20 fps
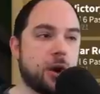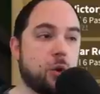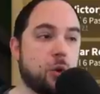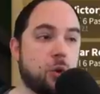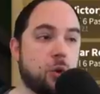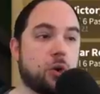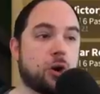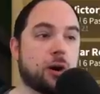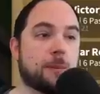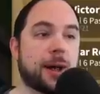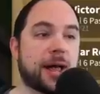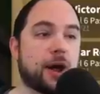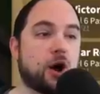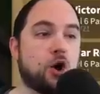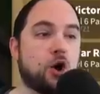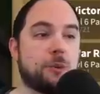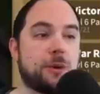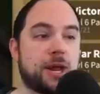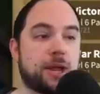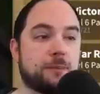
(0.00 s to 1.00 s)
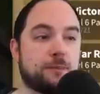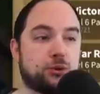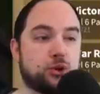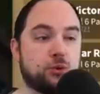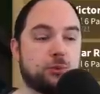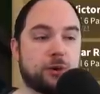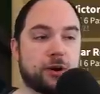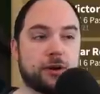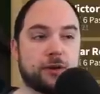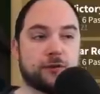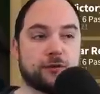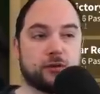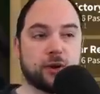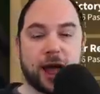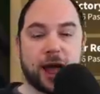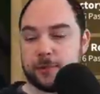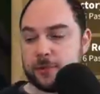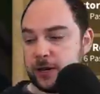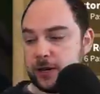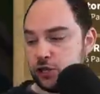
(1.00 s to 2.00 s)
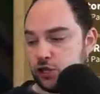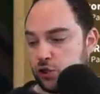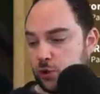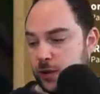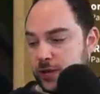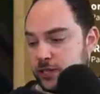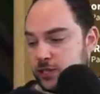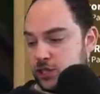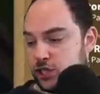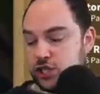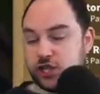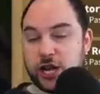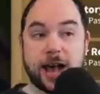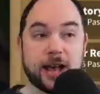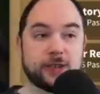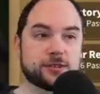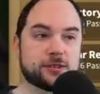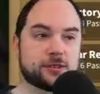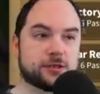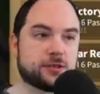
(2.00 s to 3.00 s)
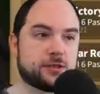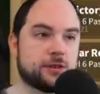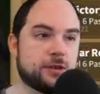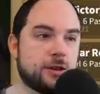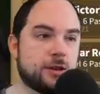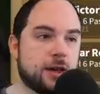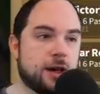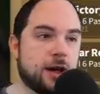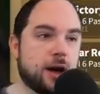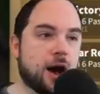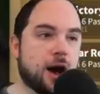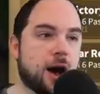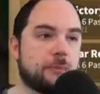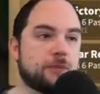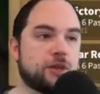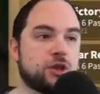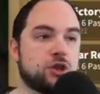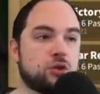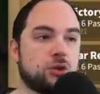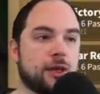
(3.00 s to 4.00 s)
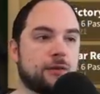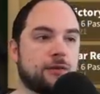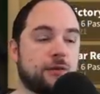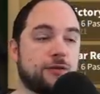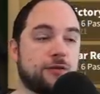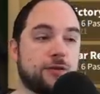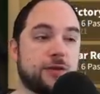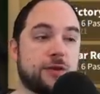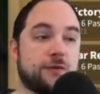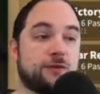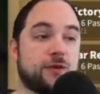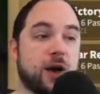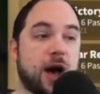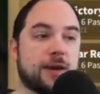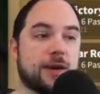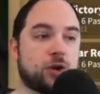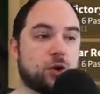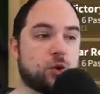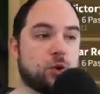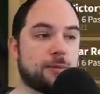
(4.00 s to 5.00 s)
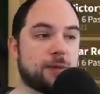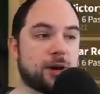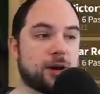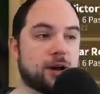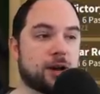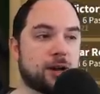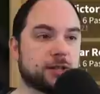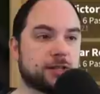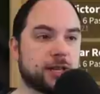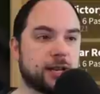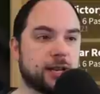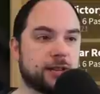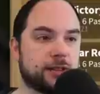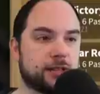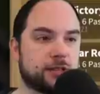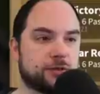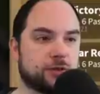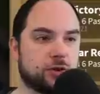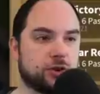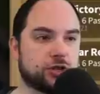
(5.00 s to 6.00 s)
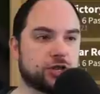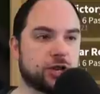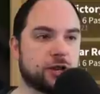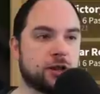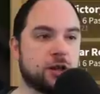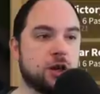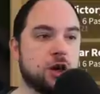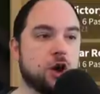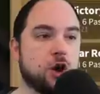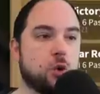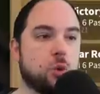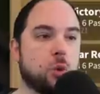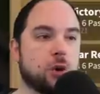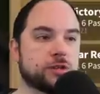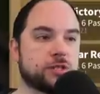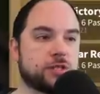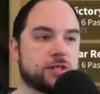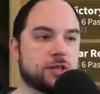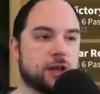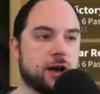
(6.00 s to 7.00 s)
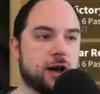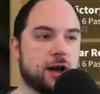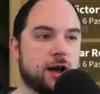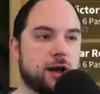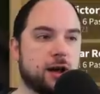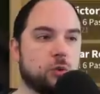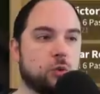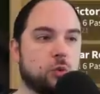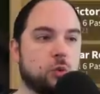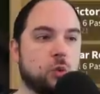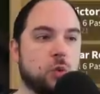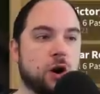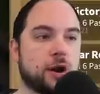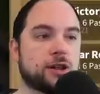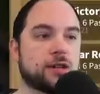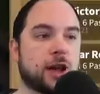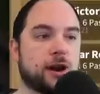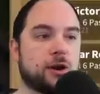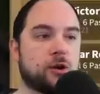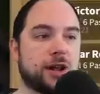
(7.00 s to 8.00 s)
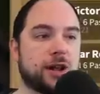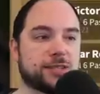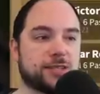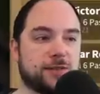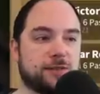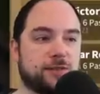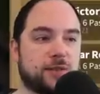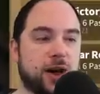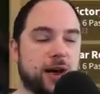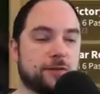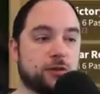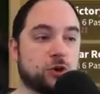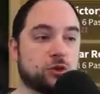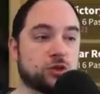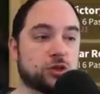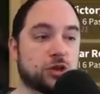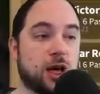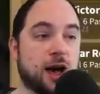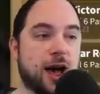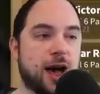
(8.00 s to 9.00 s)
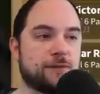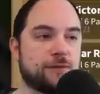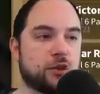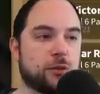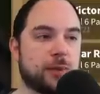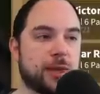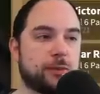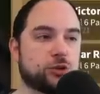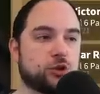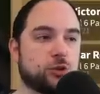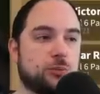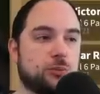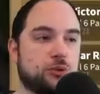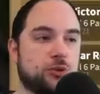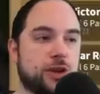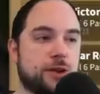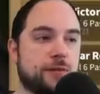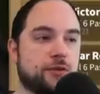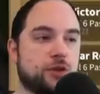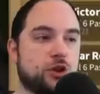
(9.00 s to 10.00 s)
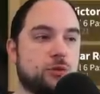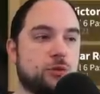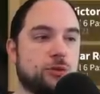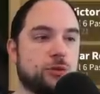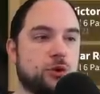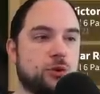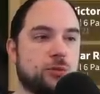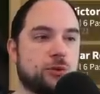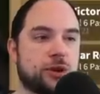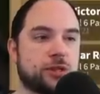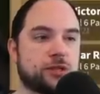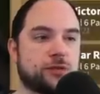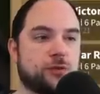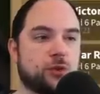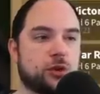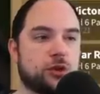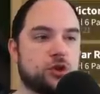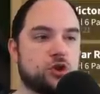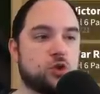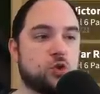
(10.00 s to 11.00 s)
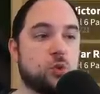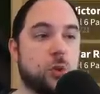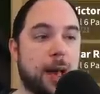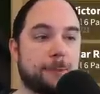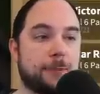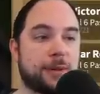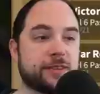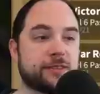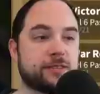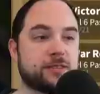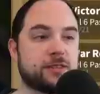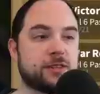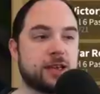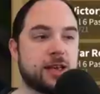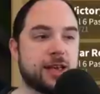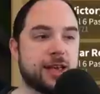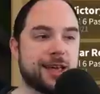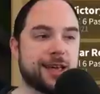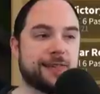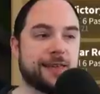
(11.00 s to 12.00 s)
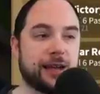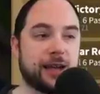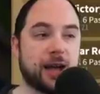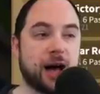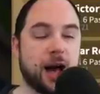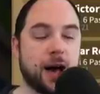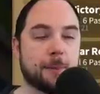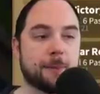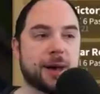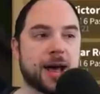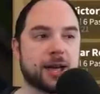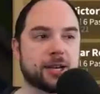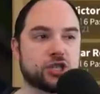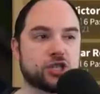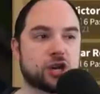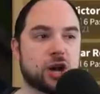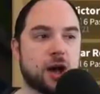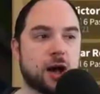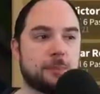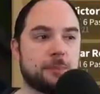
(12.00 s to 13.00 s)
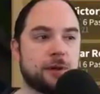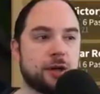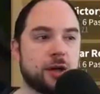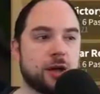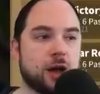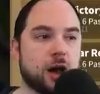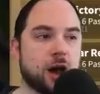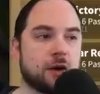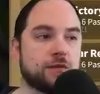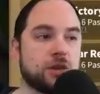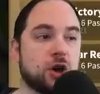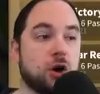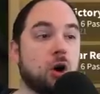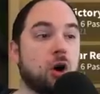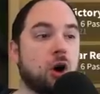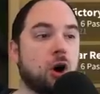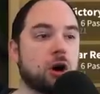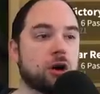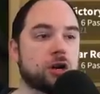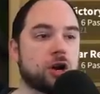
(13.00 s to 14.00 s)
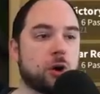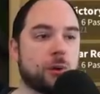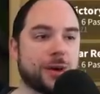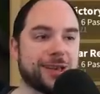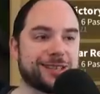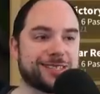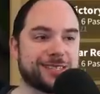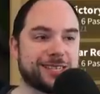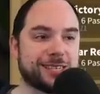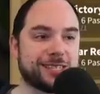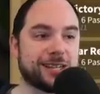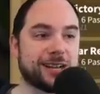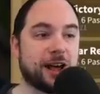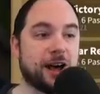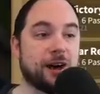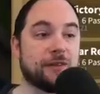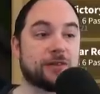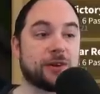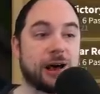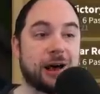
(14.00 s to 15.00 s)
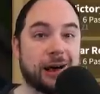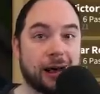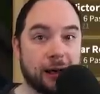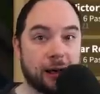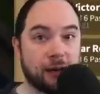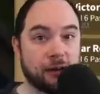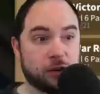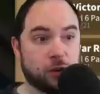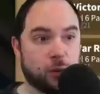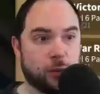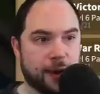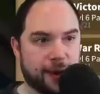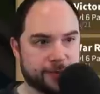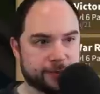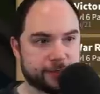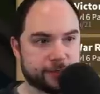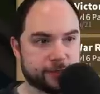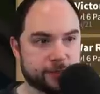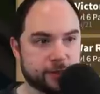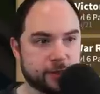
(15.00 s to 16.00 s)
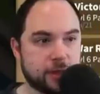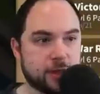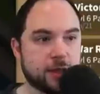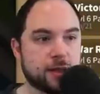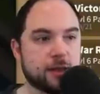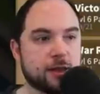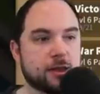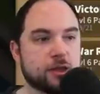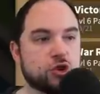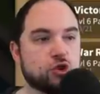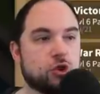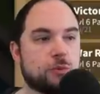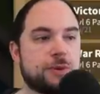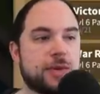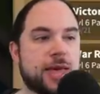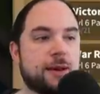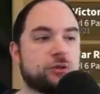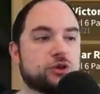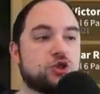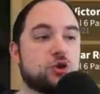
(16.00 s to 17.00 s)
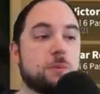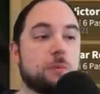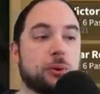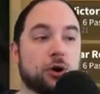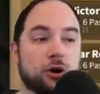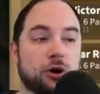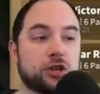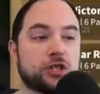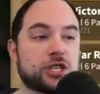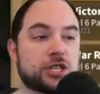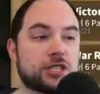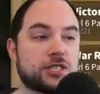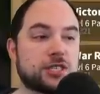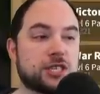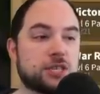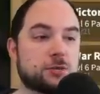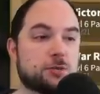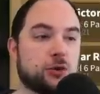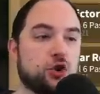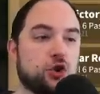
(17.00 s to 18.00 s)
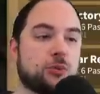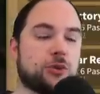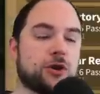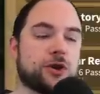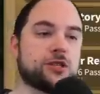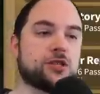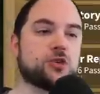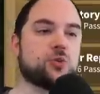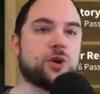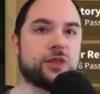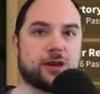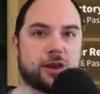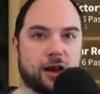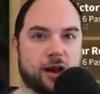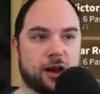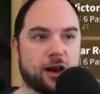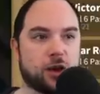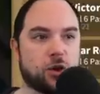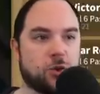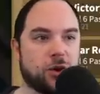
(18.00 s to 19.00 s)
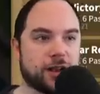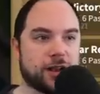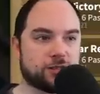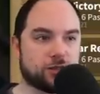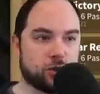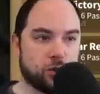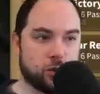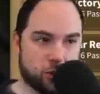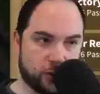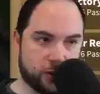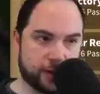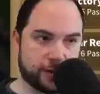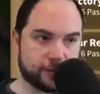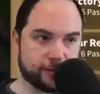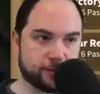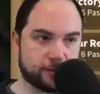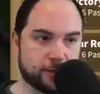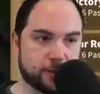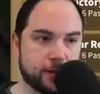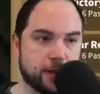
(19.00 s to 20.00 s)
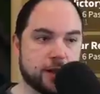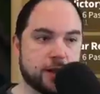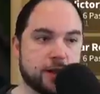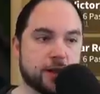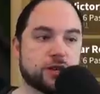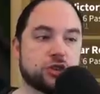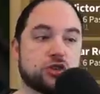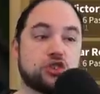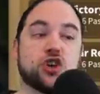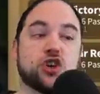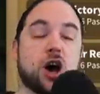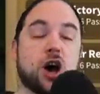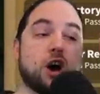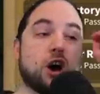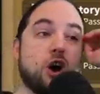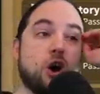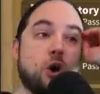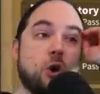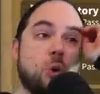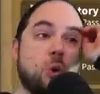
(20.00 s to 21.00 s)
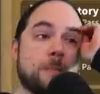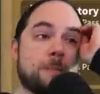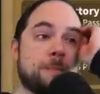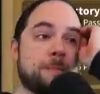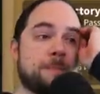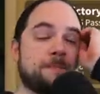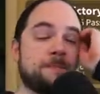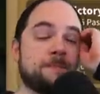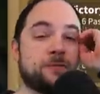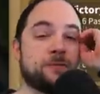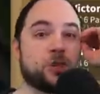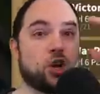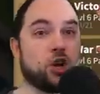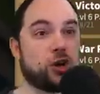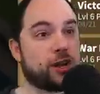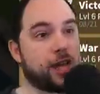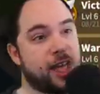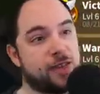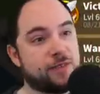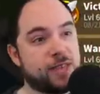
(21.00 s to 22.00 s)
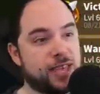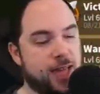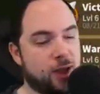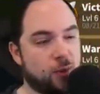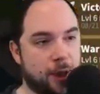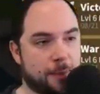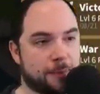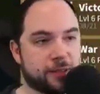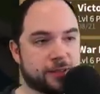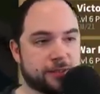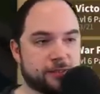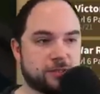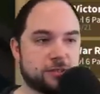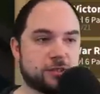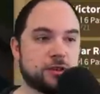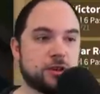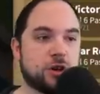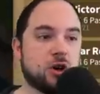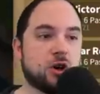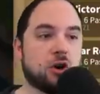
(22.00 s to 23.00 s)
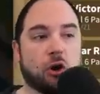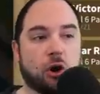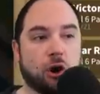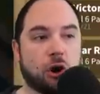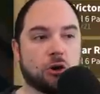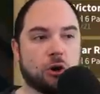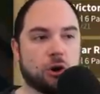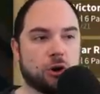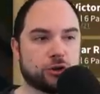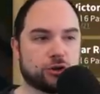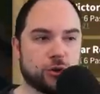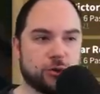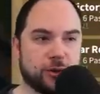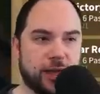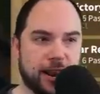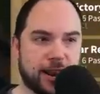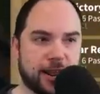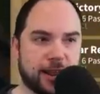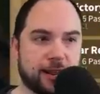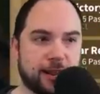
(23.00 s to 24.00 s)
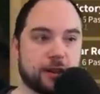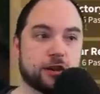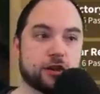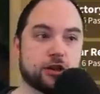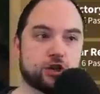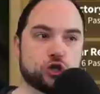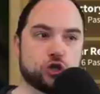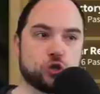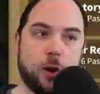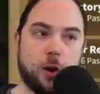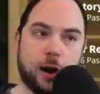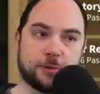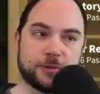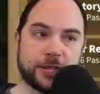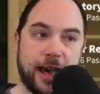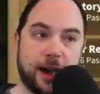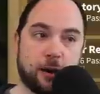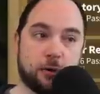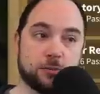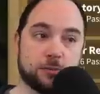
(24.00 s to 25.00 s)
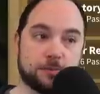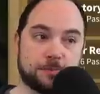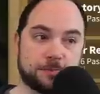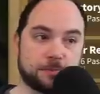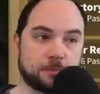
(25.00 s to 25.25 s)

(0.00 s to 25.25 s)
or by opening blueprint fragment choice chests. Um, the new level 55 equipment content in this version. Once uh, 1.0.75 goes live, you'll be able to preview blueprints for new weapons in the combat shop of the ongoing season of Conquest. You will be able to purchase these blueprints with Conquest coins. So your KVK weapons are also getting swapped out.